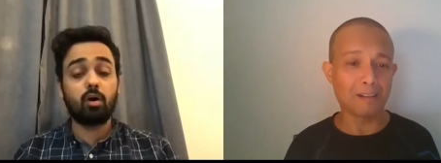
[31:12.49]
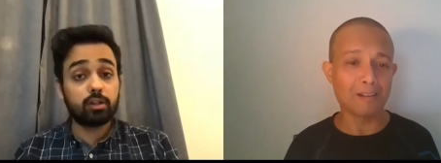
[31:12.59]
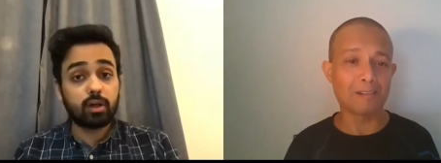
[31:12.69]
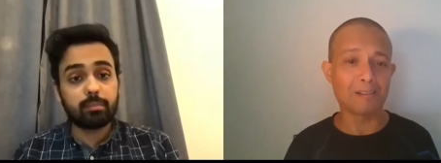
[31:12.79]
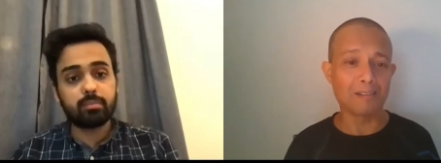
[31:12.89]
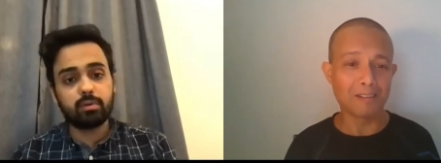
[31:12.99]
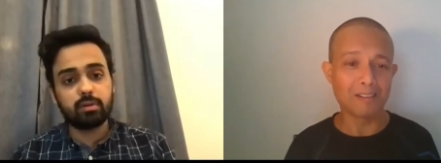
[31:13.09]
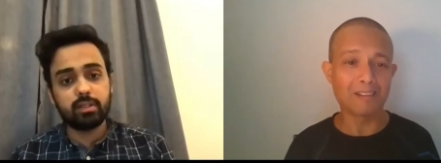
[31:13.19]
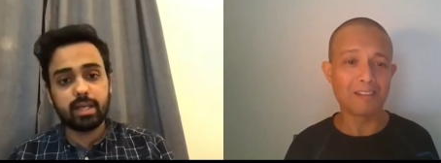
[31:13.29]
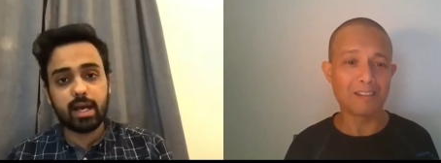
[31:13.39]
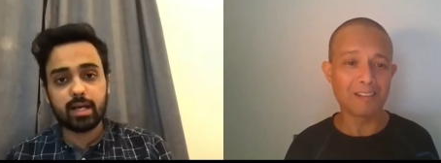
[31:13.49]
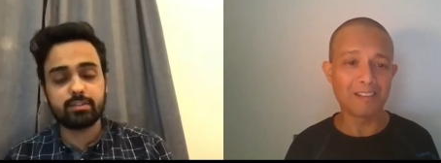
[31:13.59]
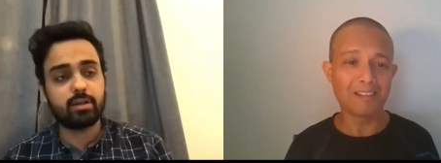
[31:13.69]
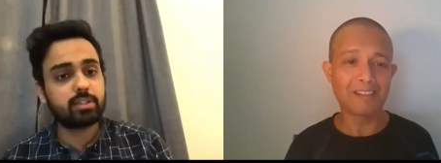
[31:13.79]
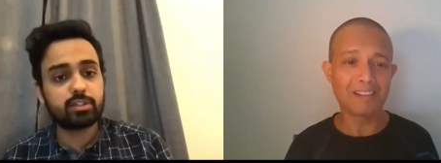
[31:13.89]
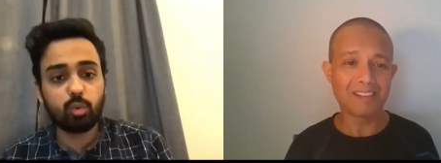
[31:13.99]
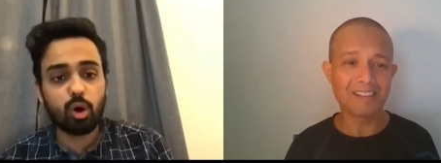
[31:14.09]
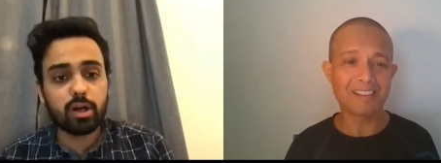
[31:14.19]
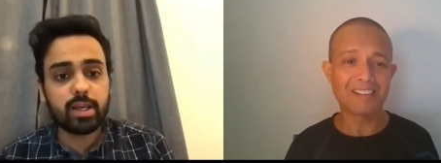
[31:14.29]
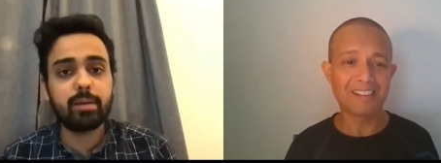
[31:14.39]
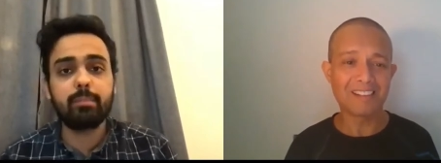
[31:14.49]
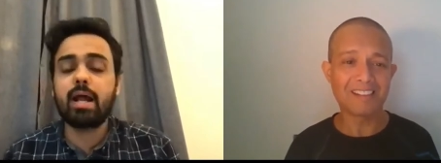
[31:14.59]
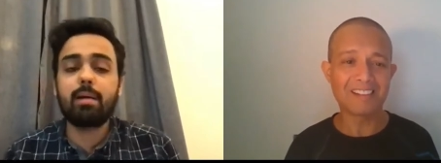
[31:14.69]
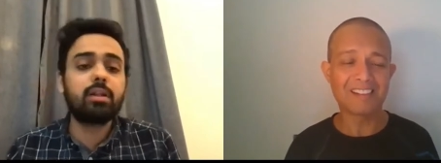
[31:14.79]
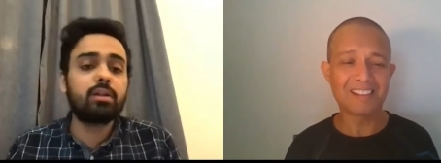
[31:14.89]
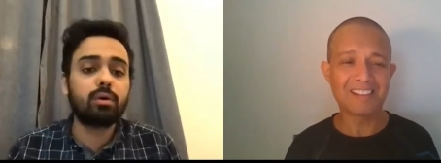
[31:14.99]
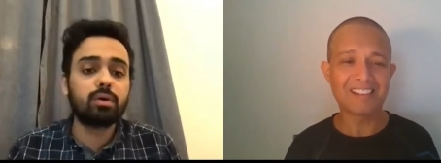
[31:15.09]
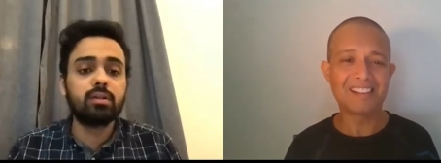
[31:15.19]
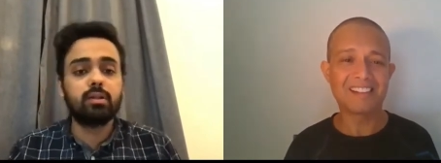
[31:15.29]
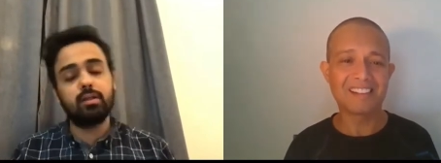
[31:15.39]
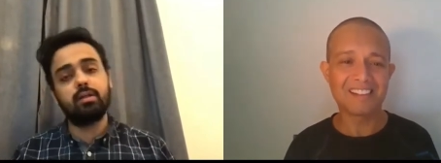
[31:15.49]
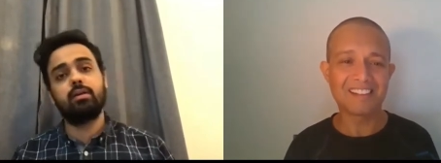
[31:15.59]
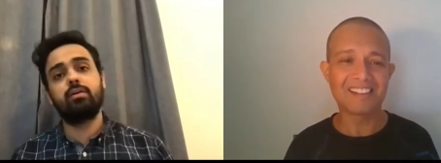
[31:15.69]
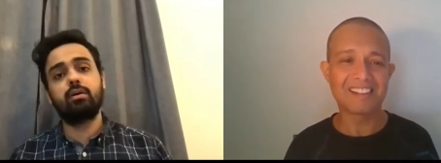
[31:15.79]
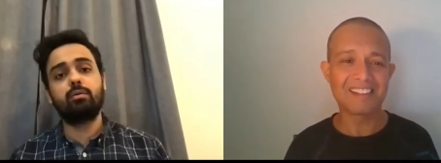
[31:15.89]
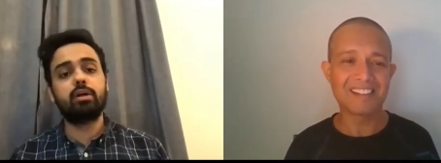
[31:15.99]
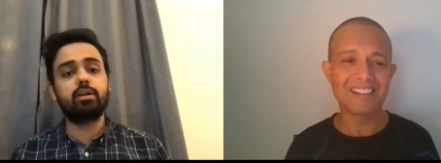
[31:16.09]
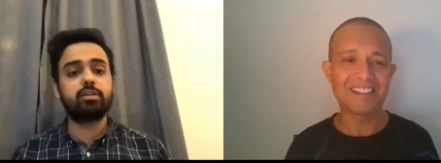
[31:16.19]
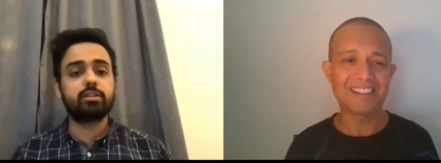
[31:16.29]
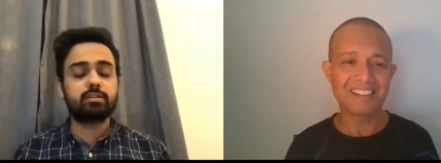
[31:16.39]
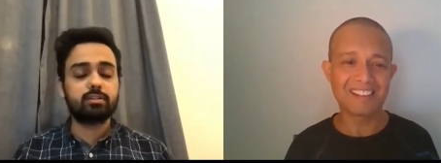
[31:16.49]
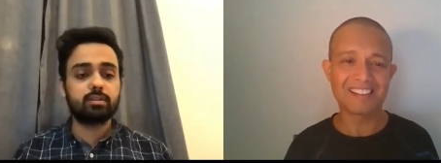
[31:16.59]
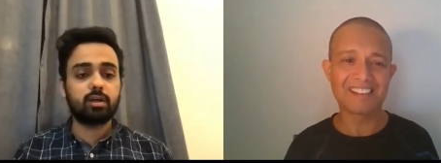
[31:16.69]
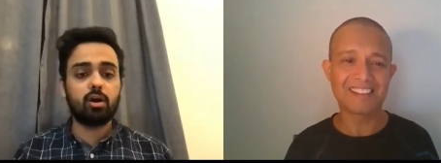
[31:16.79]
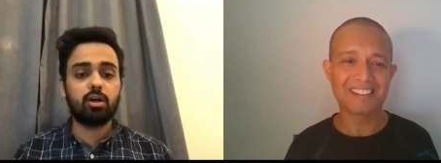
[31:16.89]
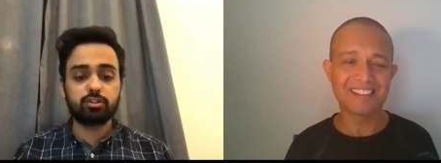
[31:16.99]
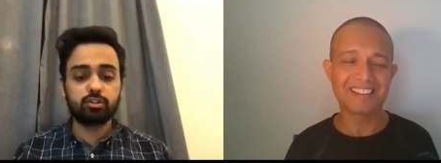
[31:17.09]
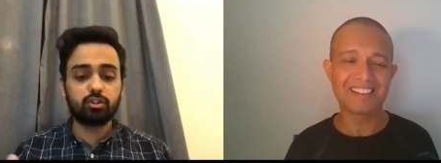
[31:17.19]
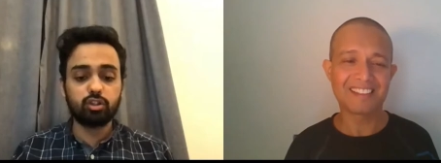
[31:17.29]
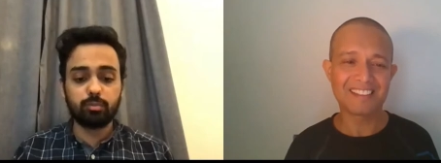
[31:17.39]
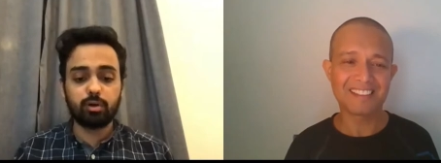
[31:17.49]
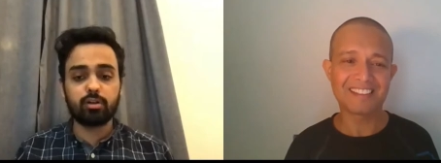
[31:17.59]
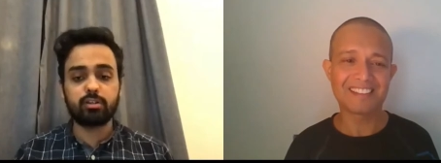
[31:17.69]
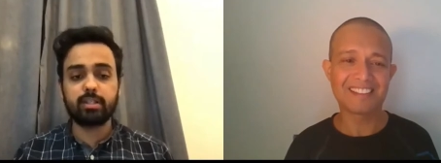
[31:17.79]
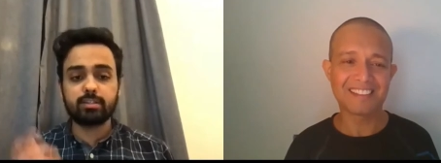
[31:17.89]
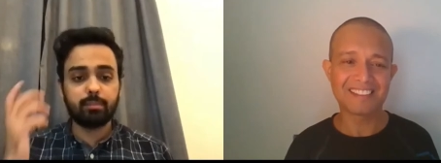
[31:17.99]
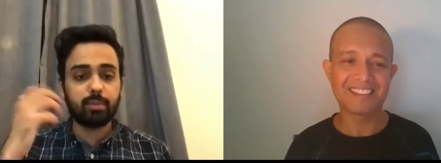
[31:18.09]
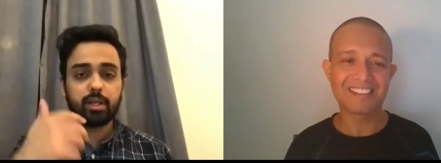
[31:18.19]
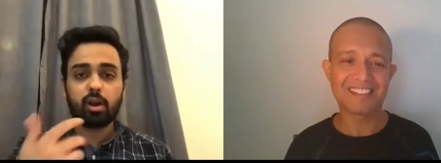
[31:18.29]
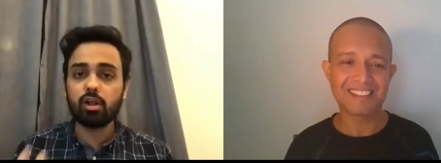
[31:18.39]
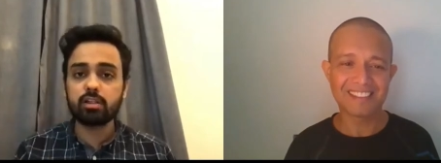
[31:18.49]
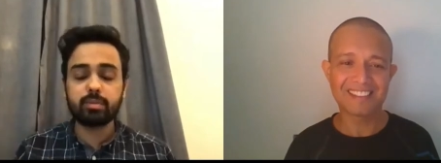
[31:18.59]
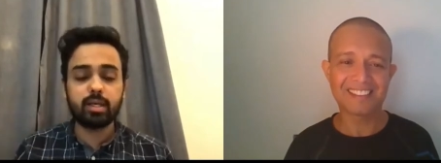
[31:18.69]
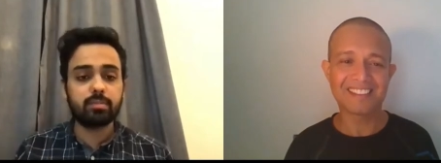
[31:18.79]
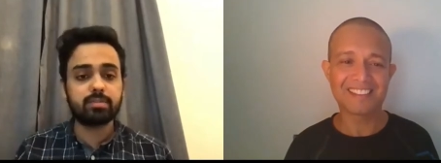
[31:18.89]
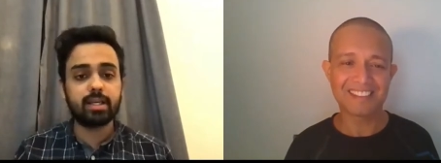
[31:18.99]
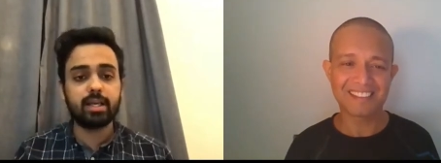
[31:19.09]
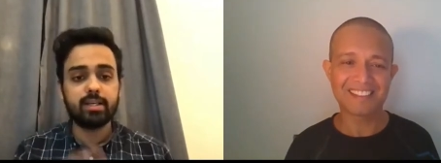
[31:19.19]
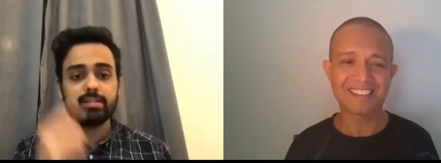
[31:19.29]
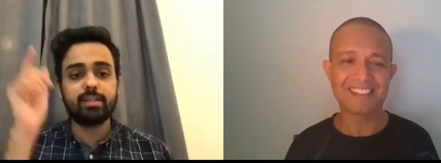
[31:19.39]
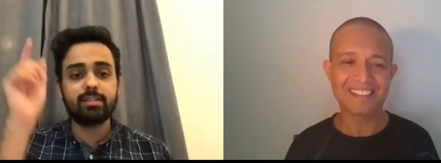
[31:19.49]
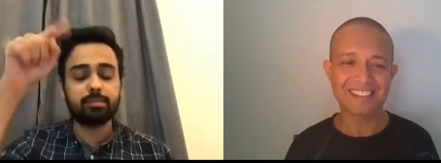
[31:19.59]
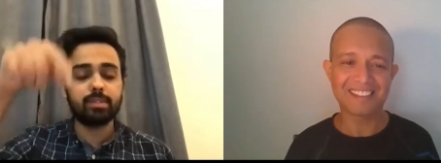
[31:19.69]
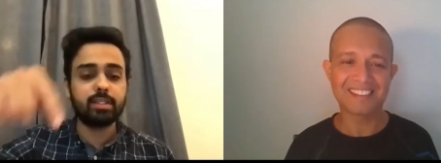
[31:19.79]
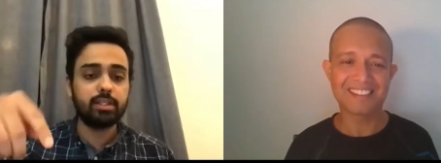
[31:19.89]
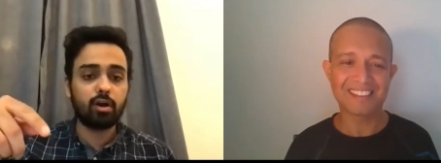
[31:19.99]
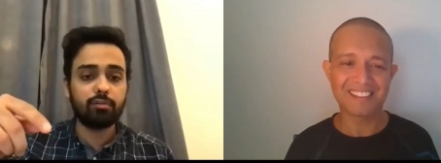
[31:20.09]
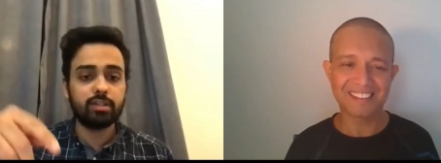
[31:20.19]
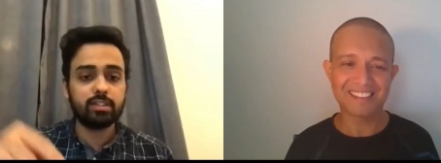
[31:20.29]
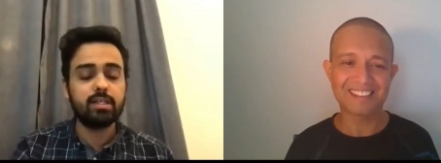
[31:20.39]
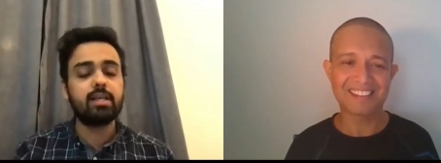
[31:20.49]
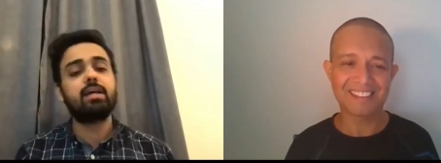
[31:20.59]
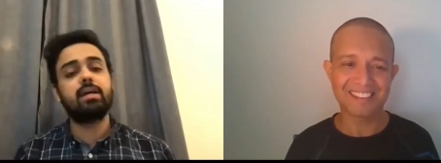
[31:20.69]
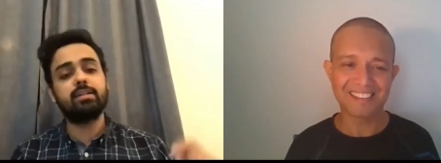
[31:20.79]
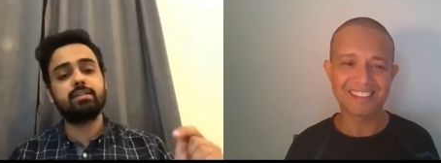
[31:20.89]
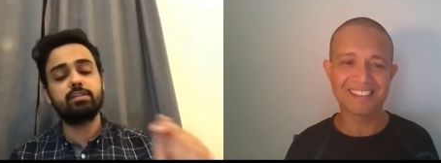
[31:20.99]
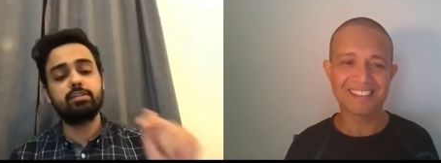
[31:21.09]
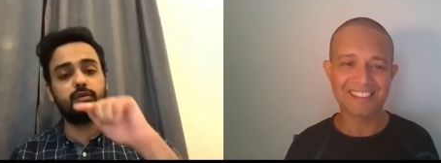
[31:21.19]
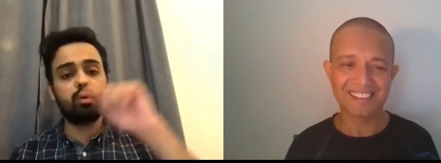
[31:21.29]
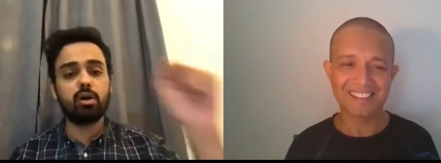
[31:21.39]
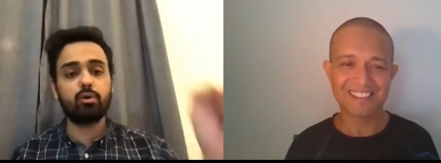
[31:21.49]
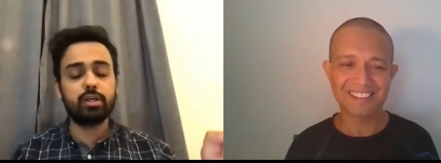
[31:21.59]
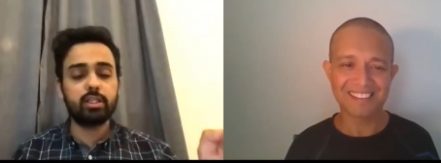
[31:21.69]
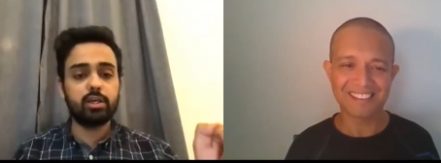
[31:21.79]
Speaker 1: although yeah so i'm just working but i'm alone you know we're just on zoom or like somebody calls me up saying hey is there something in the office hey since you are going in the